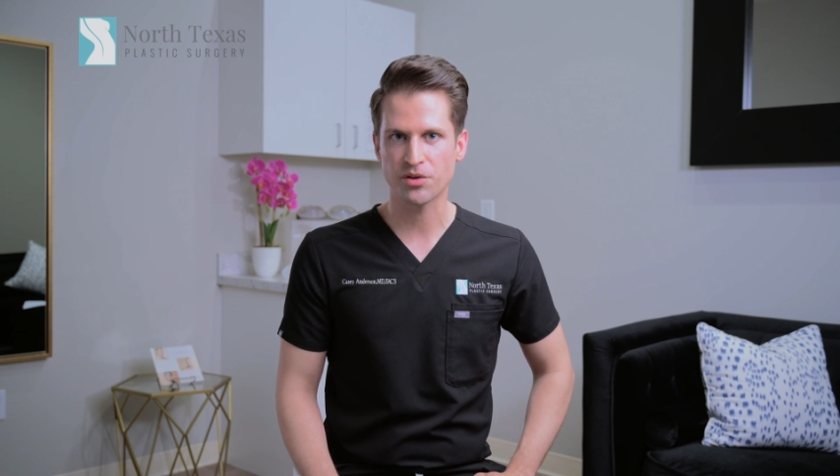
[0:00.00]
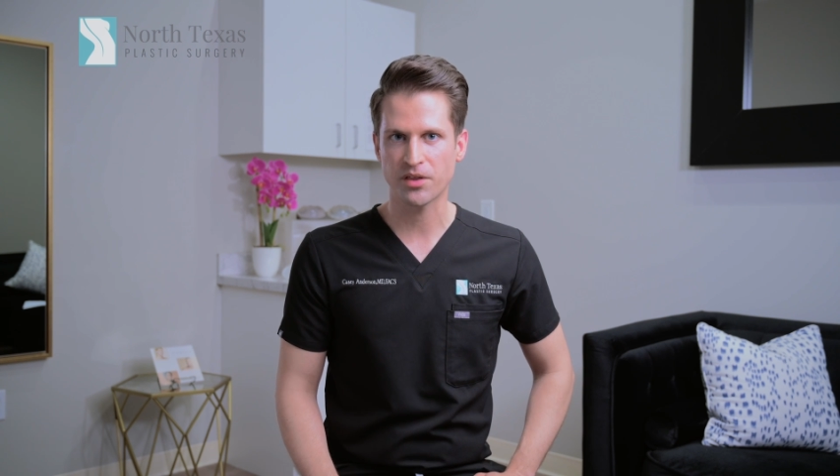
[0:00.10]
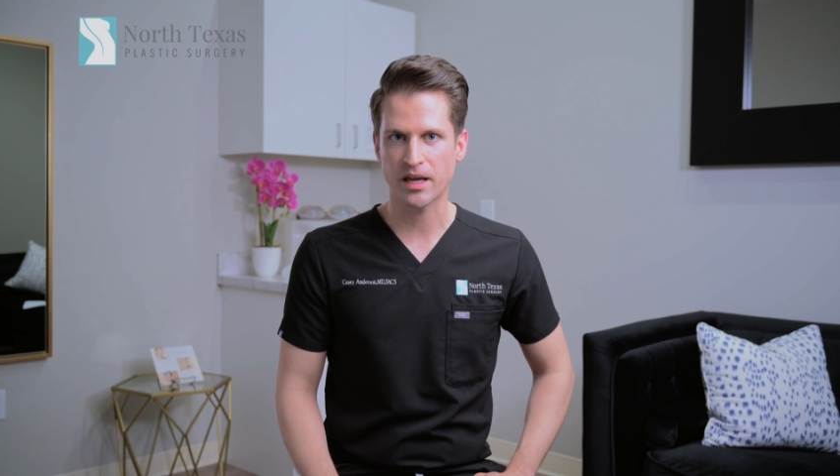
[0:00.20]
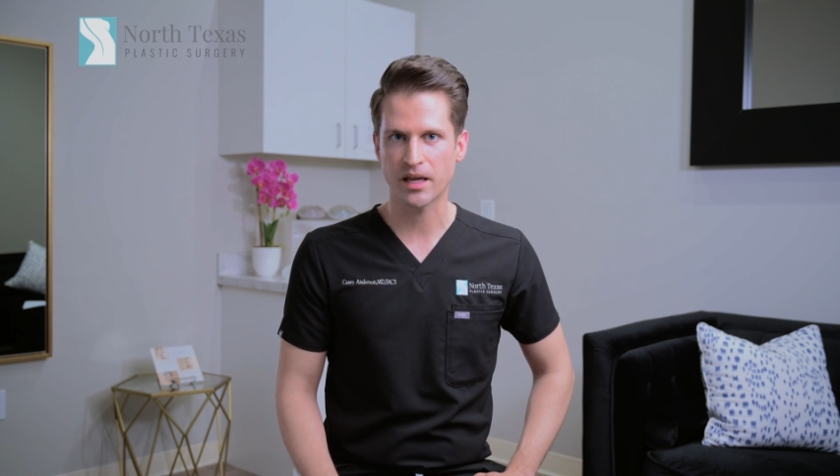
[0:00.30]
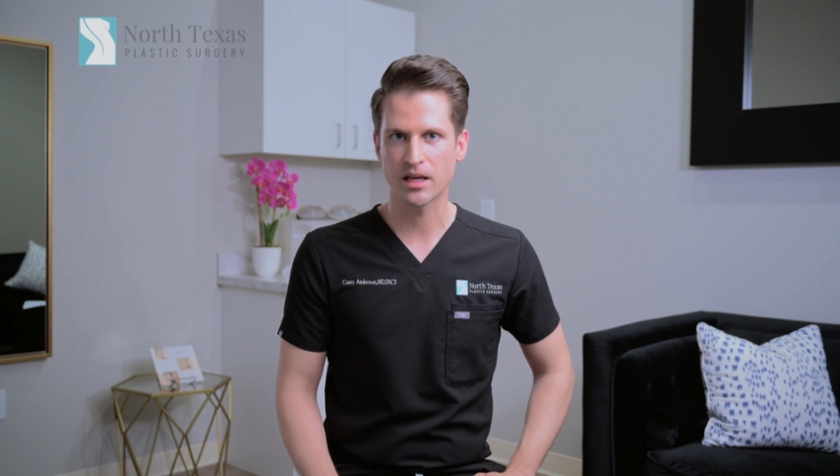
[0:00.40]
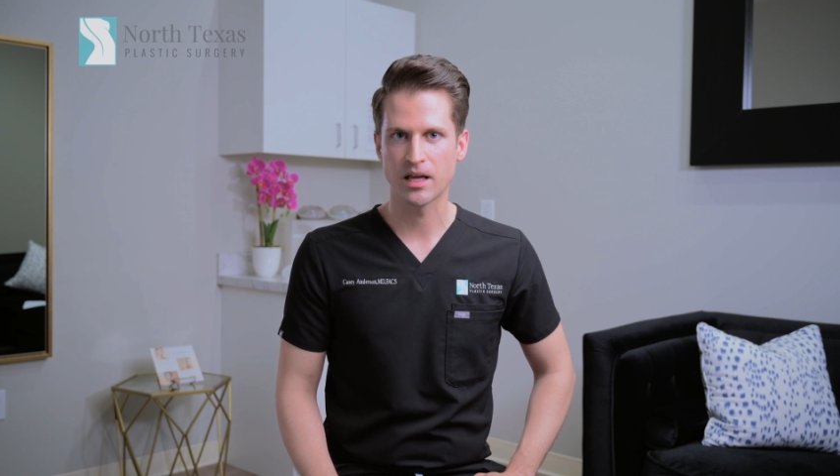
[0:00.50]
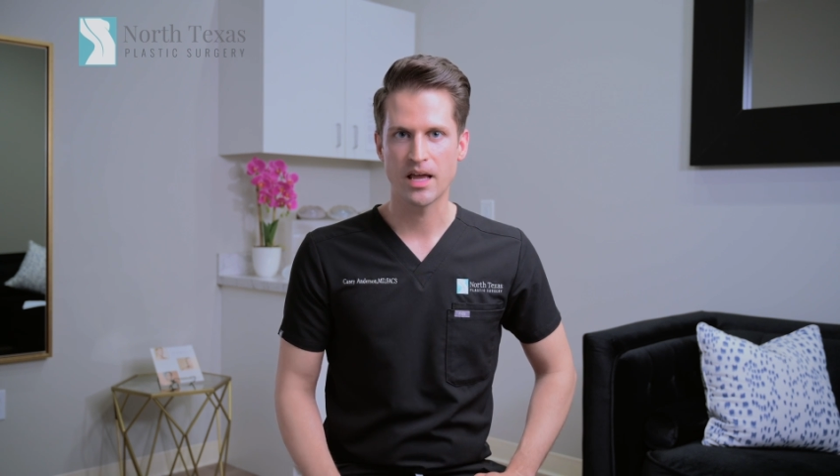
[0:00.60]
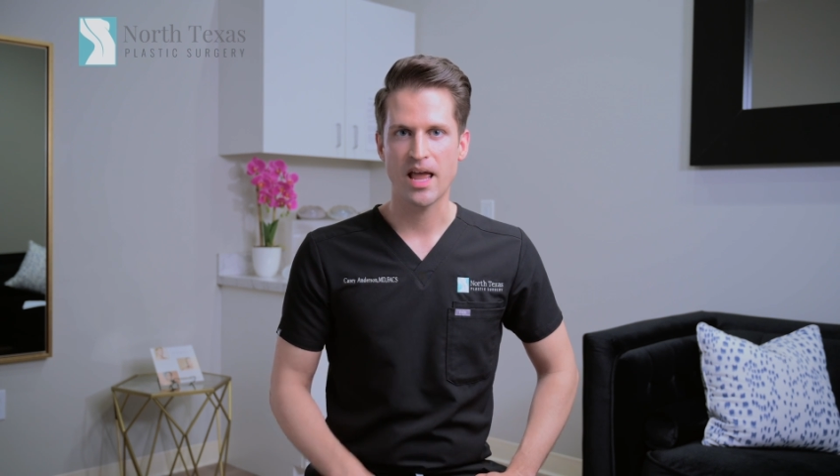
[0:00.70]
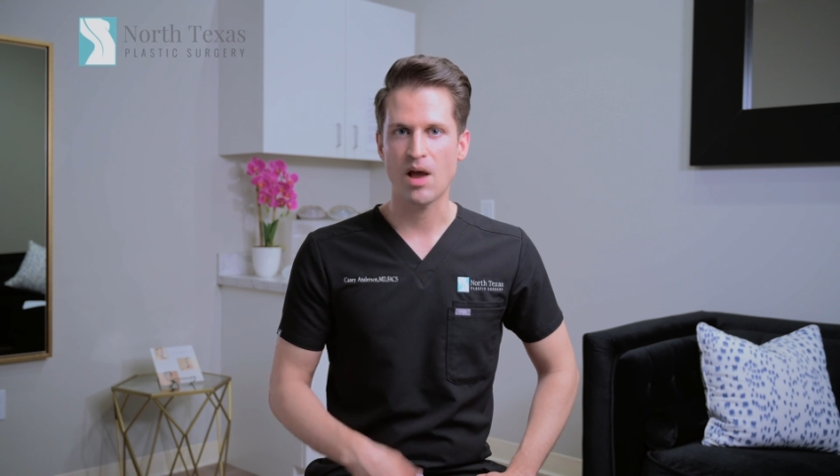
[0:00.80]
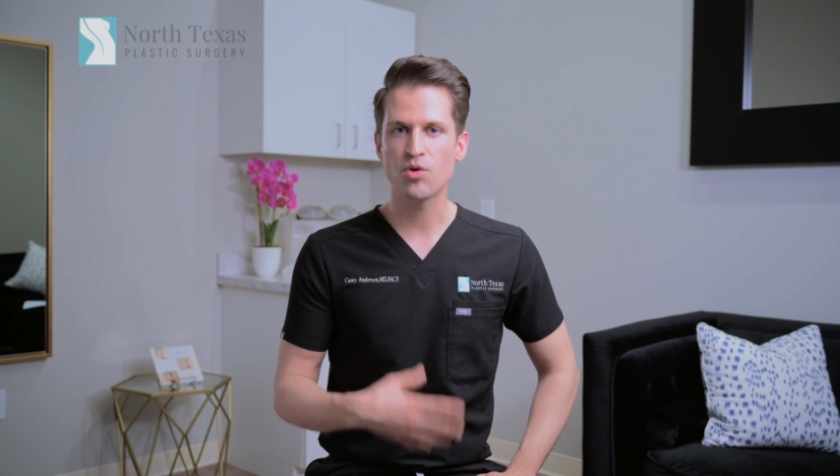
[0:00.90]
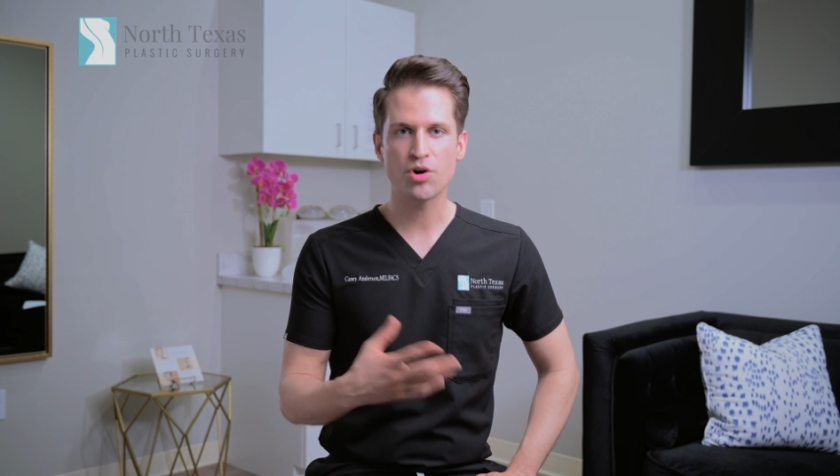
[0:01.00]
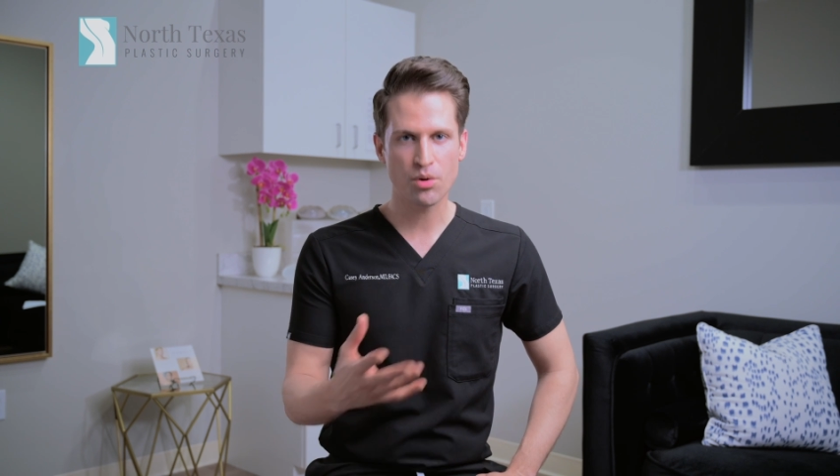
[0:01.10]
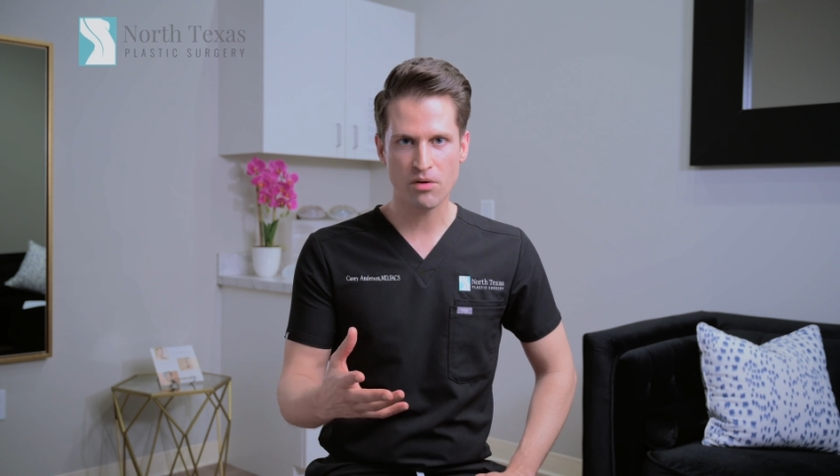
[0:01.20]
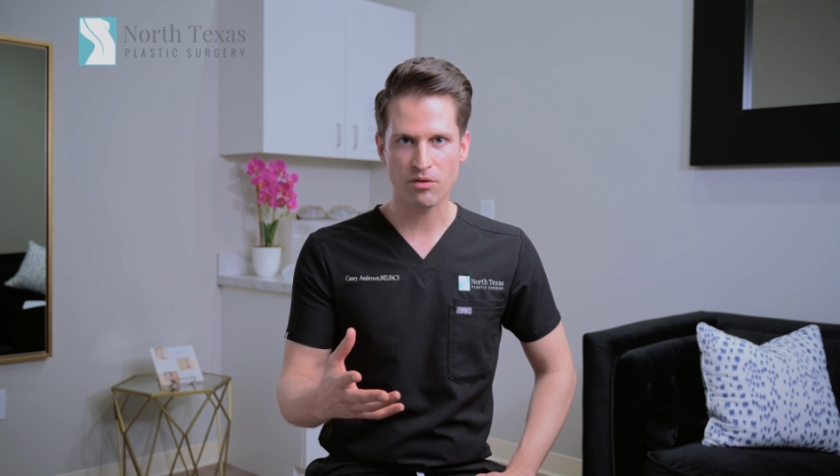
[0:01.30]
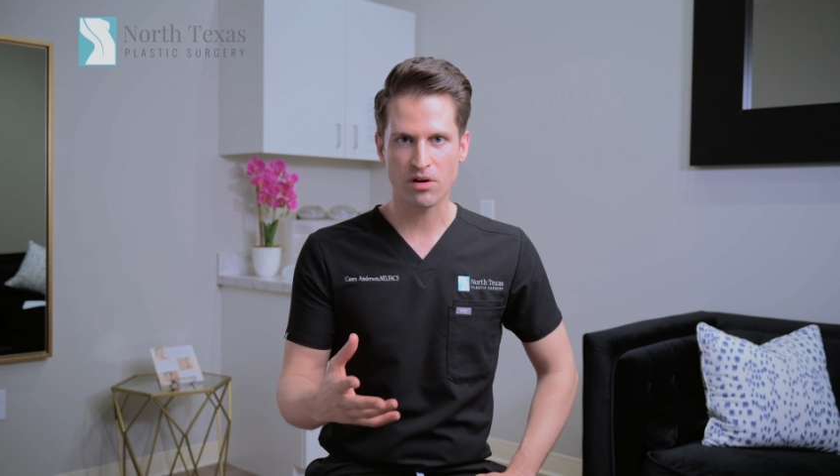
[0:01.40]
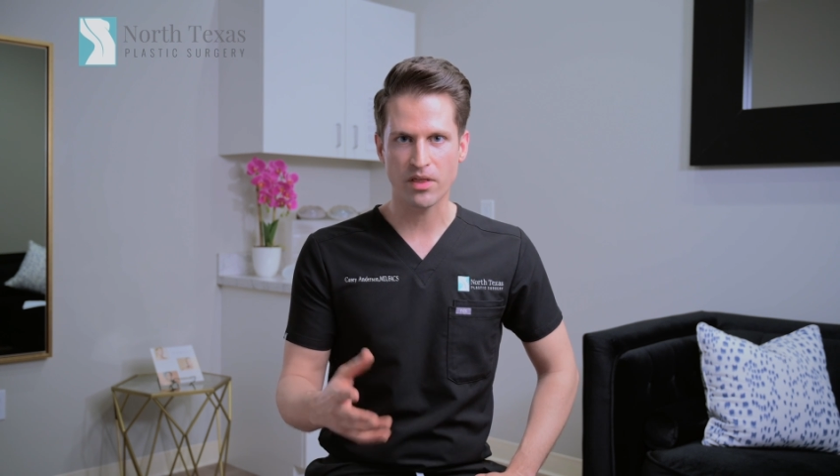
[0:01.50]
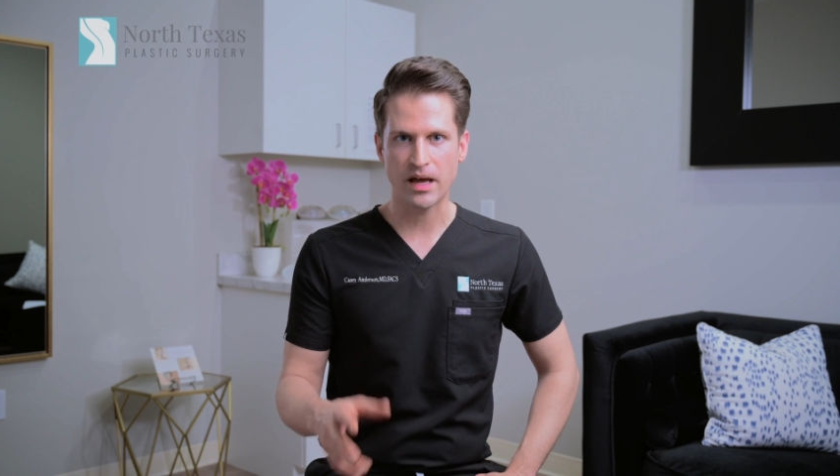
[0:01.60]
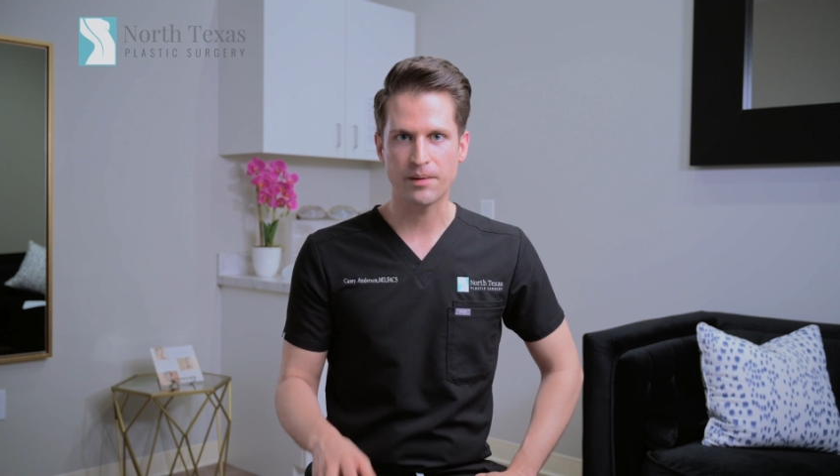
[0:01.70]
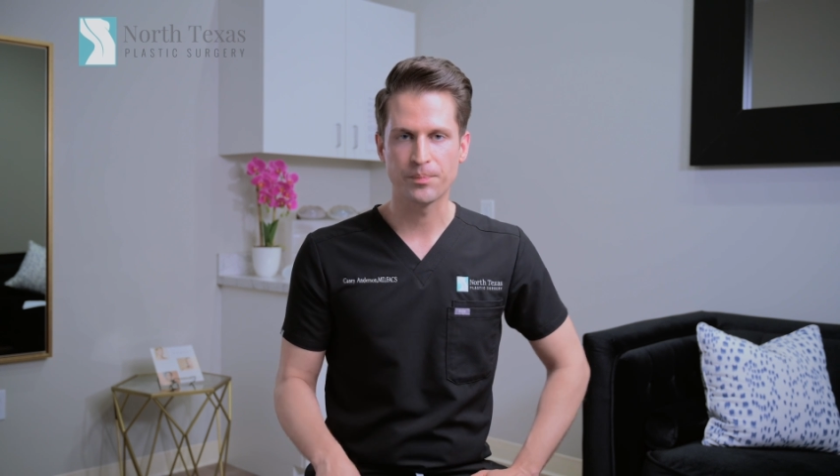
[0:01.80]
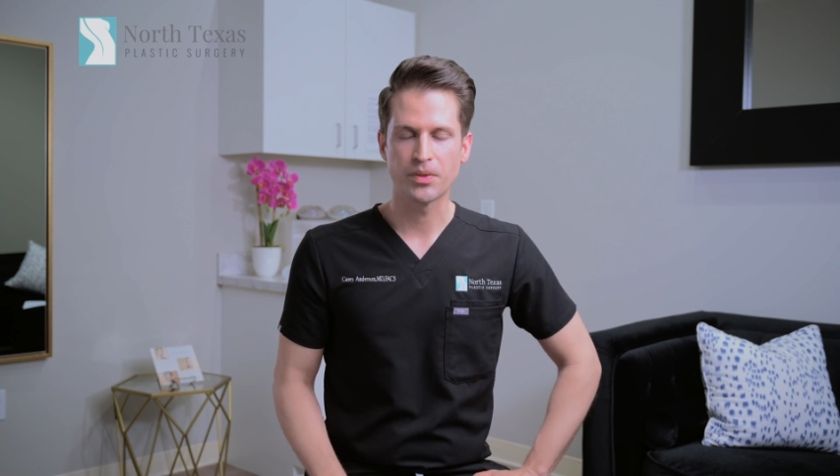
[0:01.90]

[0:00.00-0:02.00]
thing, and we'll go over all that.